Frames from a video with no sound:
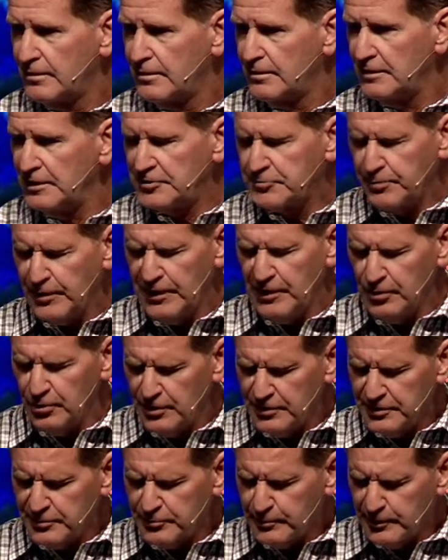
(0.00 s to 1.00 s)
Let's pray,
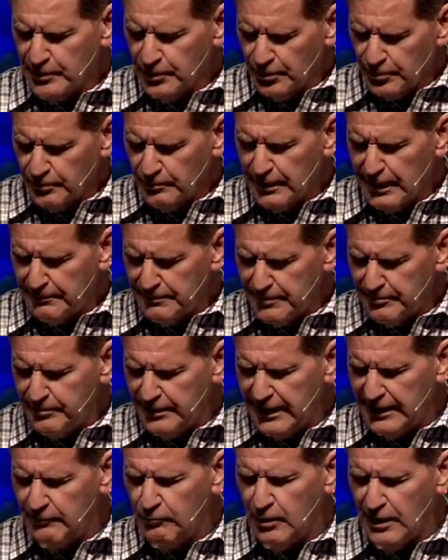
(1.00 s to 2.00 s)
Lord, as we go to rob the
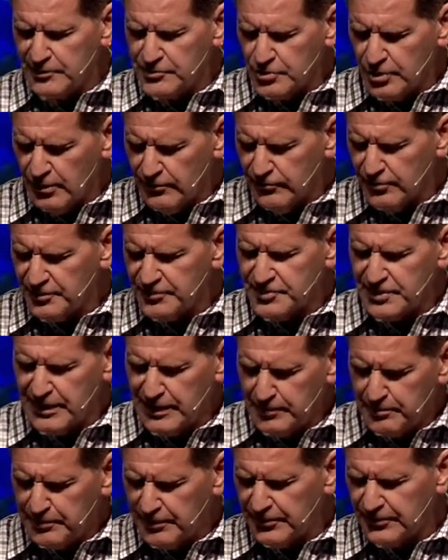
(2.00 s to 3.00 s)
bank, watch over us,
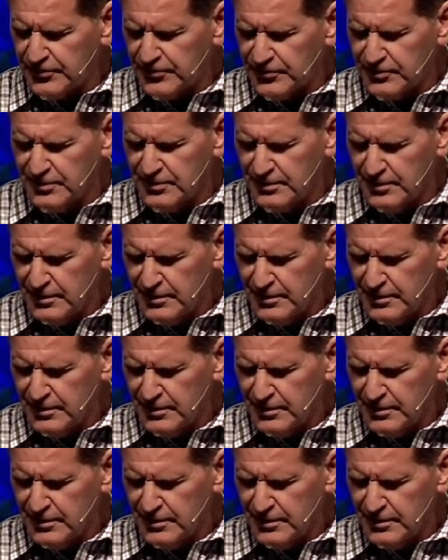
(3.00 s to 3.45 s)
keep us.